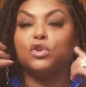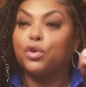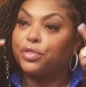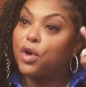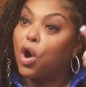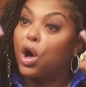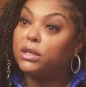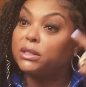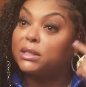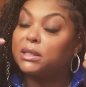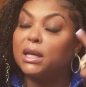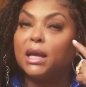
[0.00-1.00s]
your
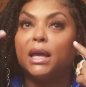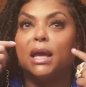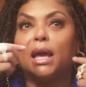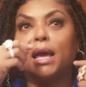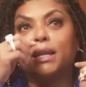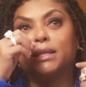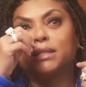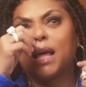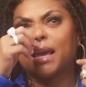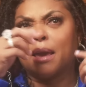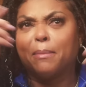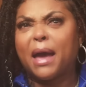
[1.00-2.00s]
thoughts. And it's
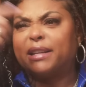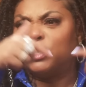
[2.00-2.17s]
like, am I